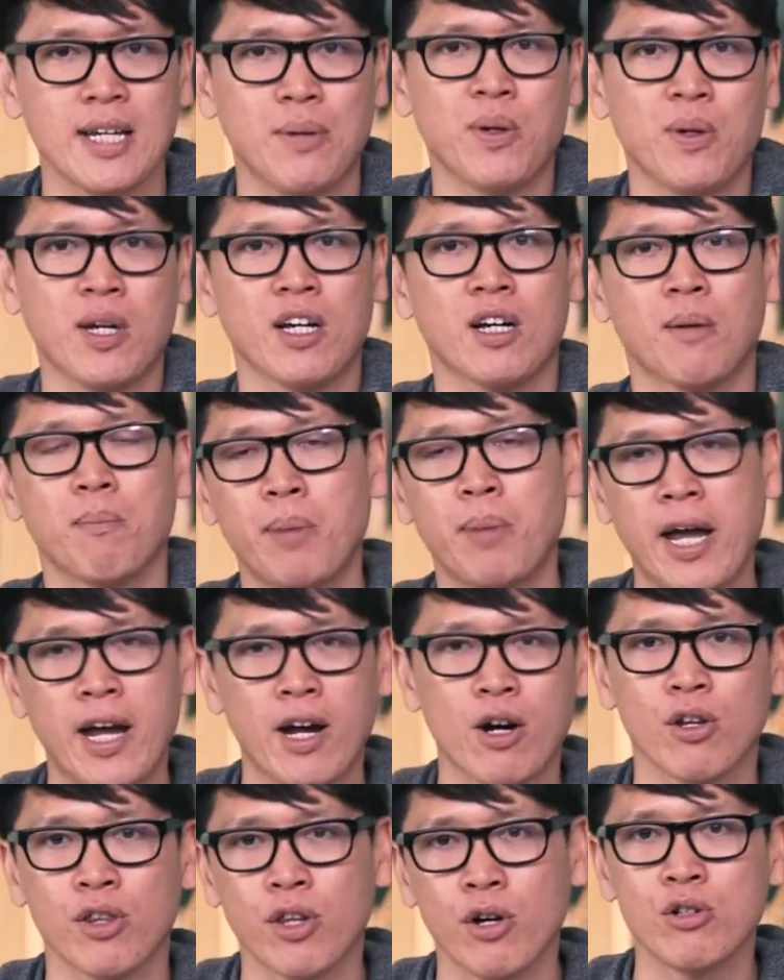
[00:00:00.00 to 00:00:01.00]
and we can
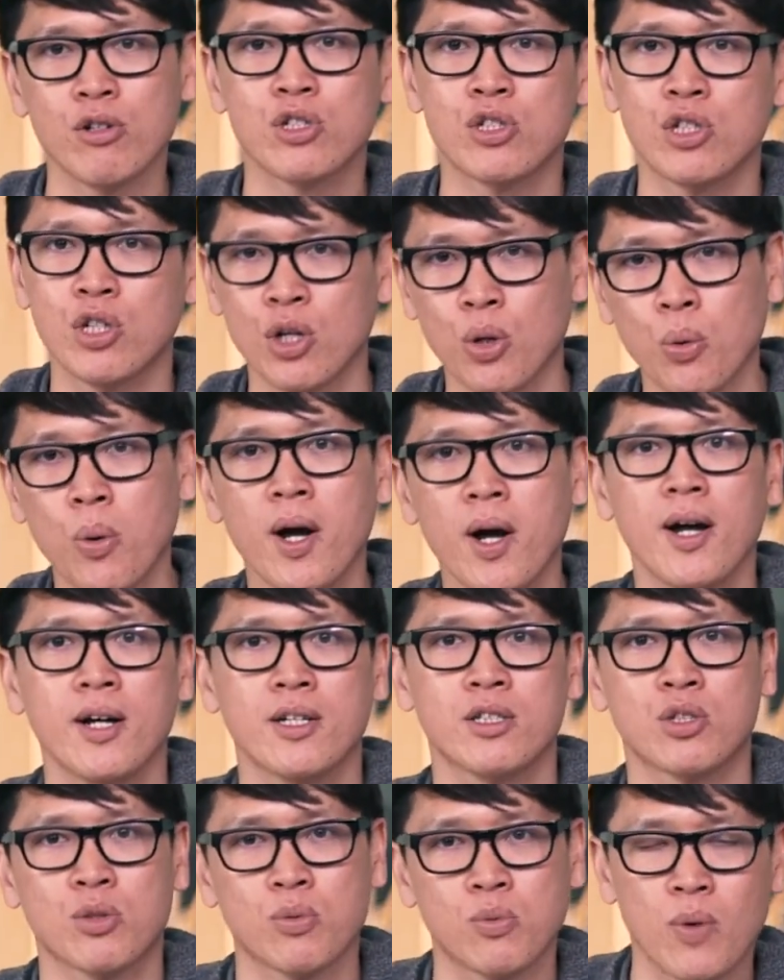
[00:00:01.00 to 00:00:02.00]
compare those two
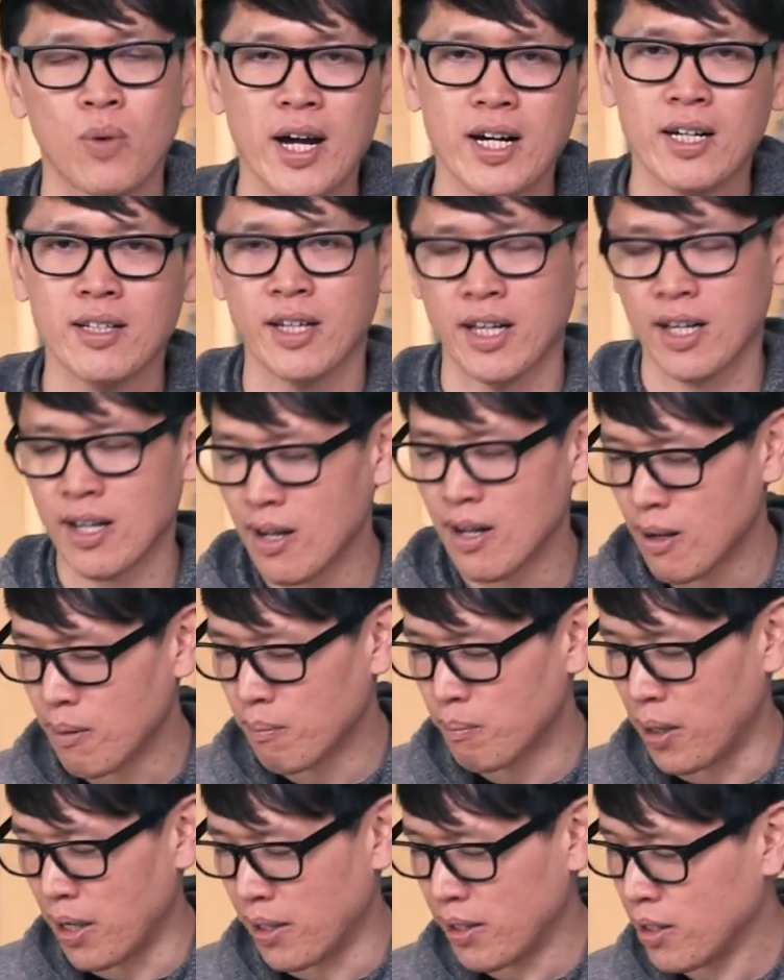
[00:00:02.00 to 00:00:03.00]
directly.
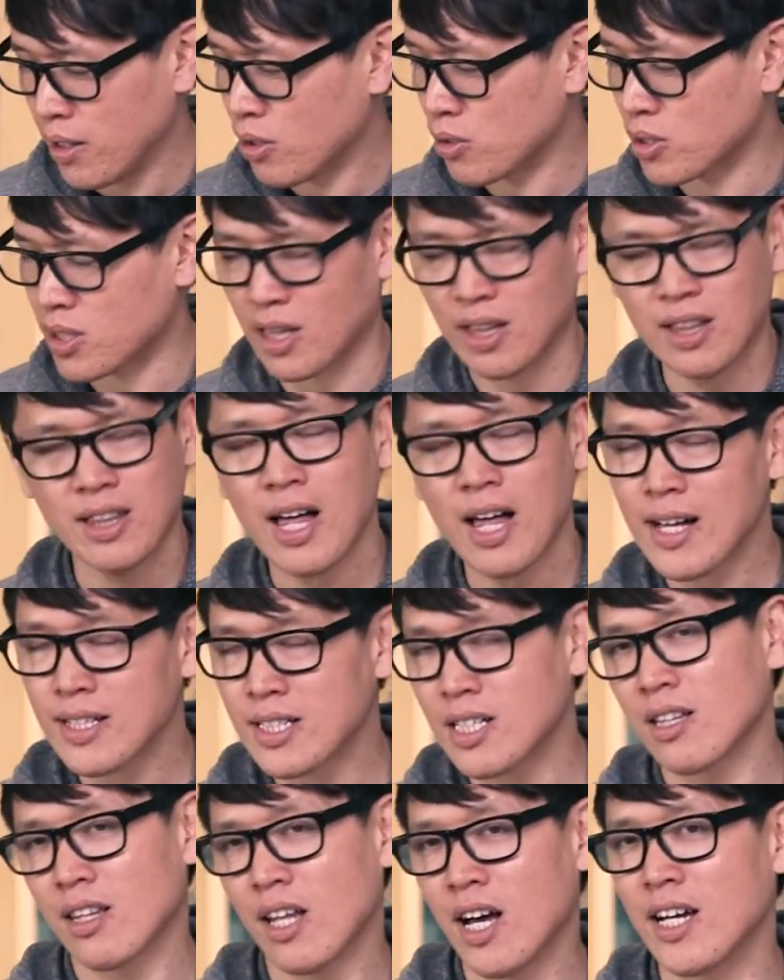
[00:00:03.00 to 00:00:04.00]
But there's a lot
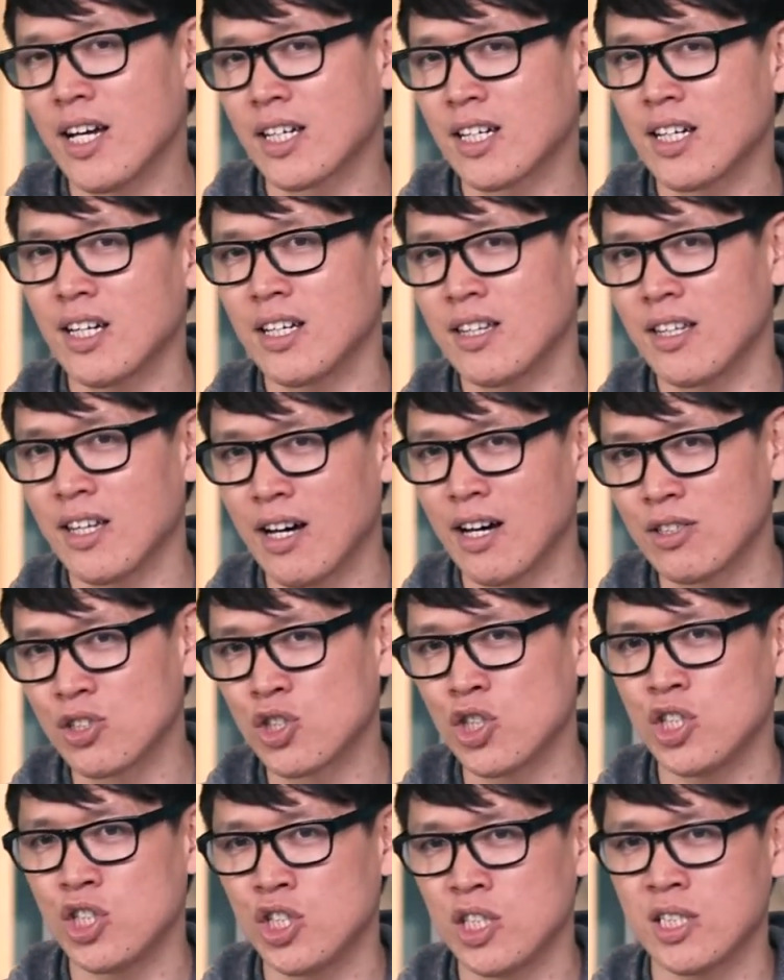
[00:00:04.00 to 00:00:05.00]
to like in the
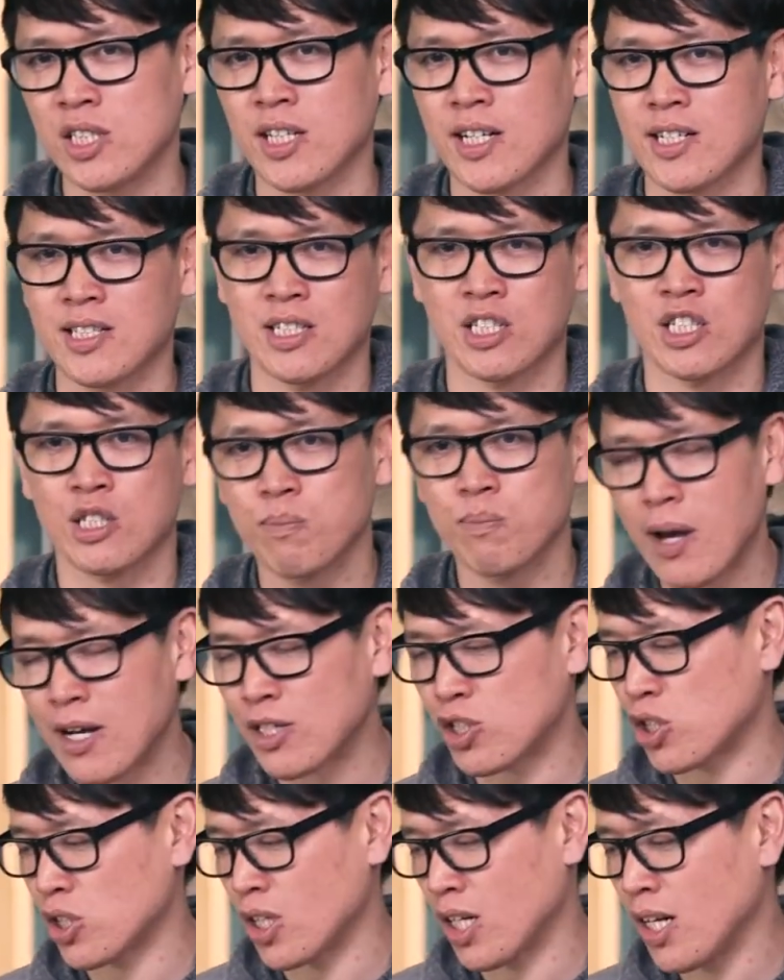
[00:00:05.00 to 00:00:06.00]
LG G6,
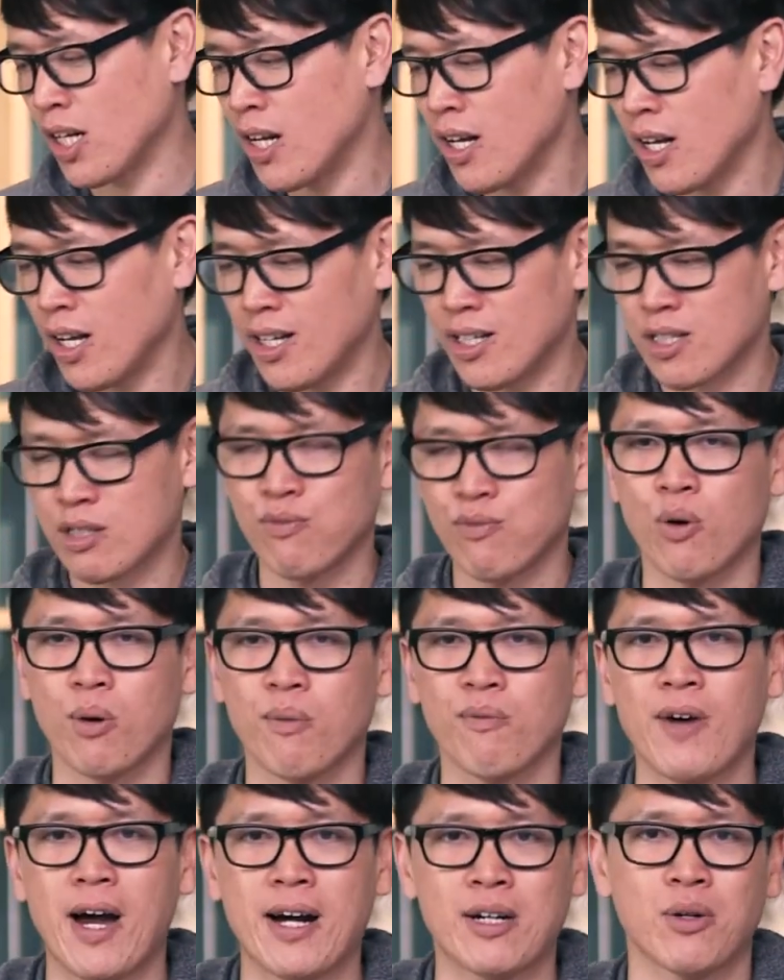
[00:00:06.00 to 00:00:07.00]
especially in its form
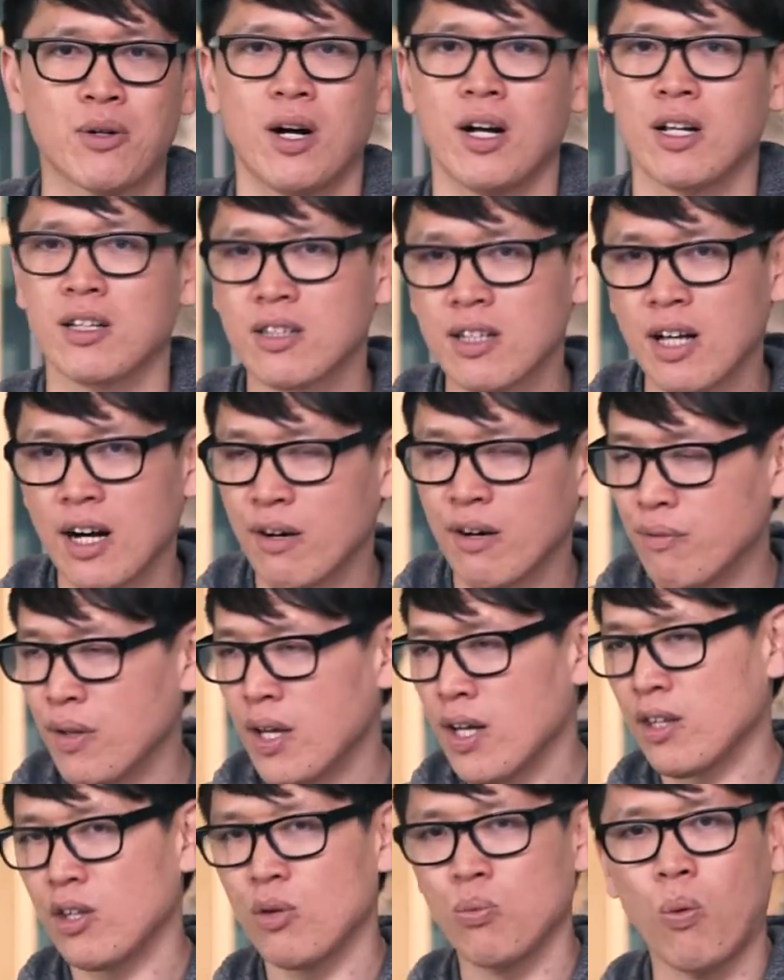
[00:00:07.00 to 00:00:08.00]
factor. I love
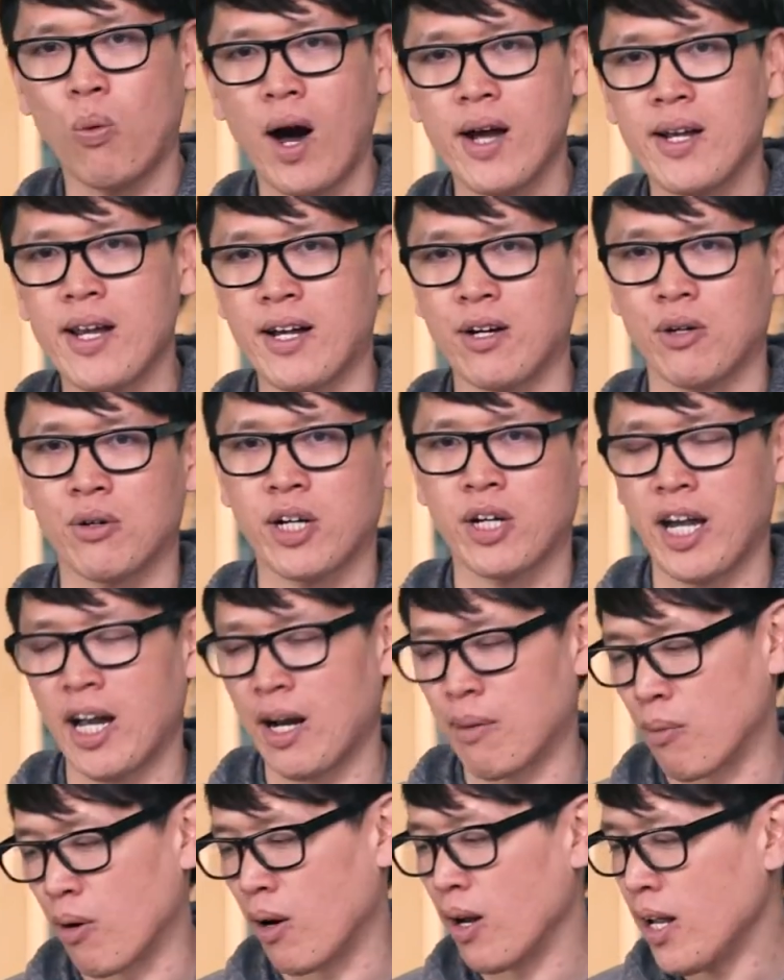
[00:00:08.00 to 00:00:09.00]
the wide-angle
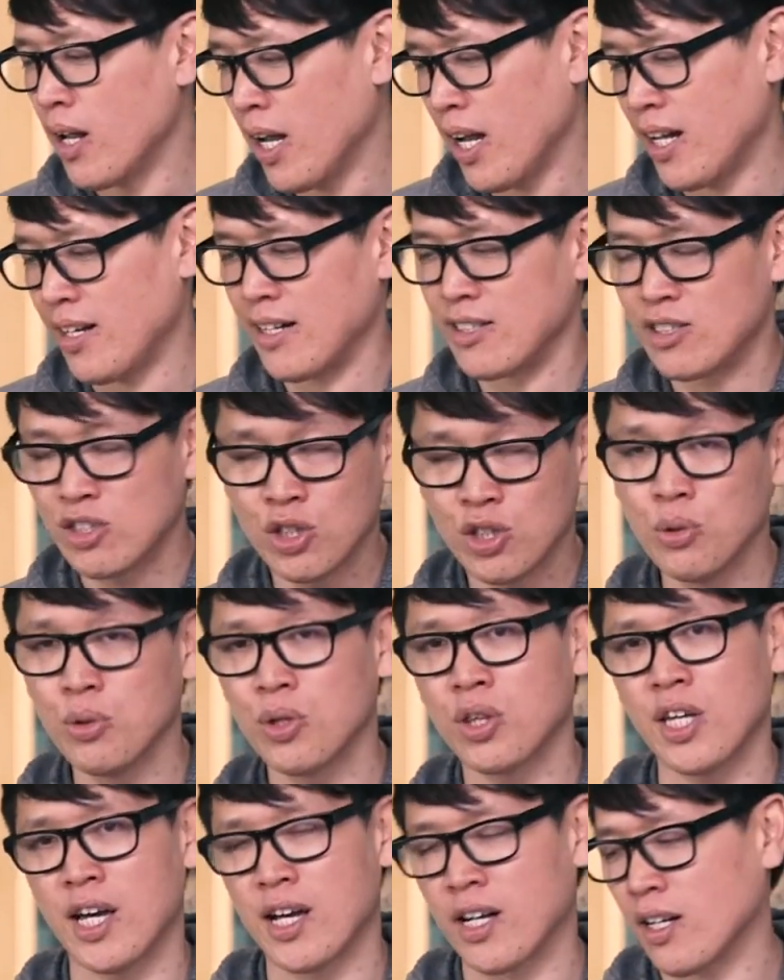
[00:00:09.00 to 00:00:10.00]
camera, and I do
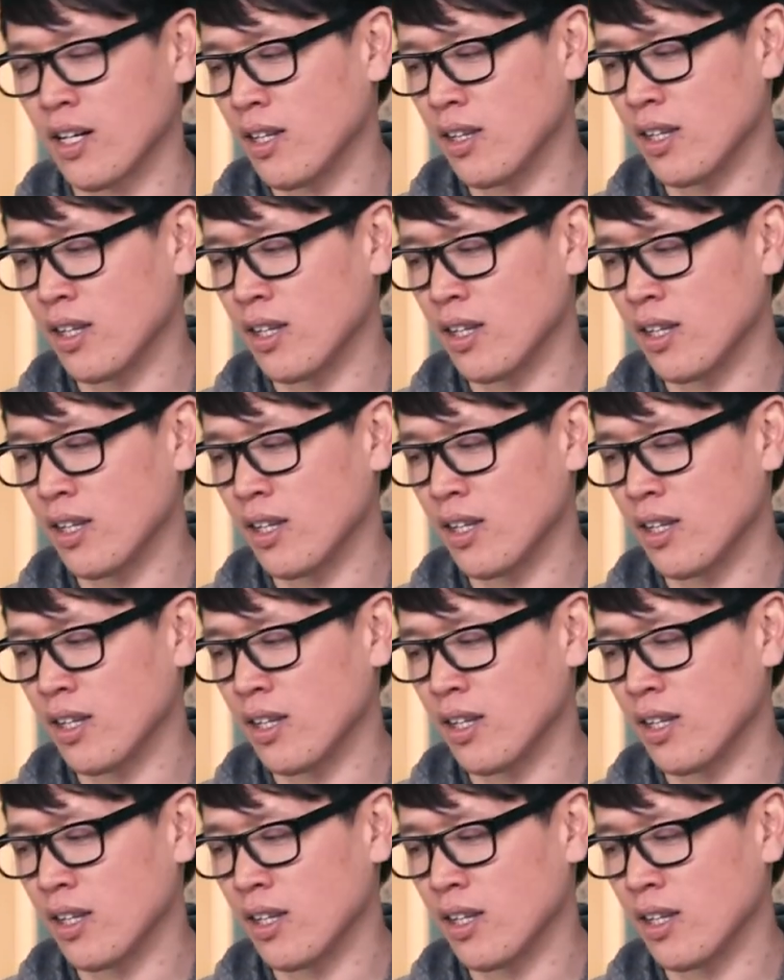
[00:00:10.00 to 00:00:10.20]
think